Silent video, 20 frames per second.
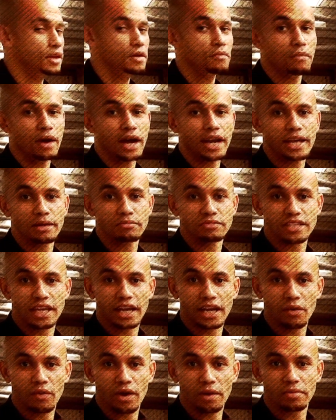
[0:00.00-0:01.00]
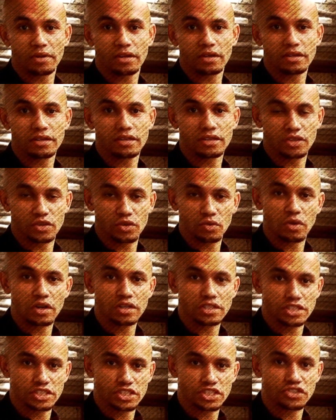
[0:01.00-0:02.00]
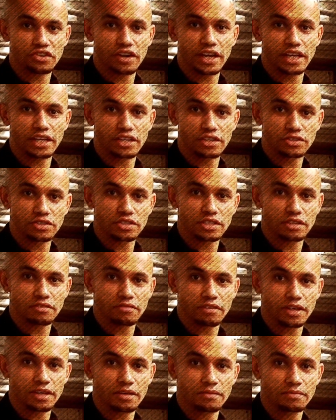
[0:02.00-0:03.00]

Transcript: My name's Danny Webber, you're watching Stretty News TV.